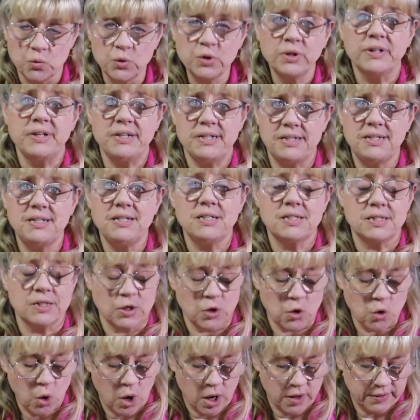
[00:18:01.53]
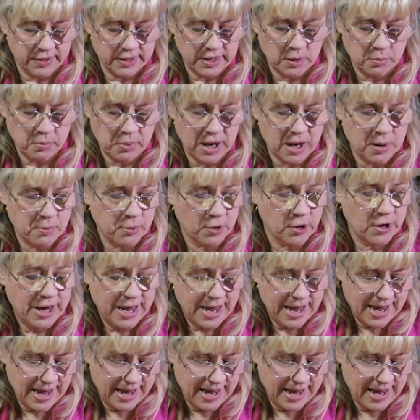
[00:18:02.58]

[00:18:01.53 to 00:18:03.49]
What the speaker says: really decent quality paper.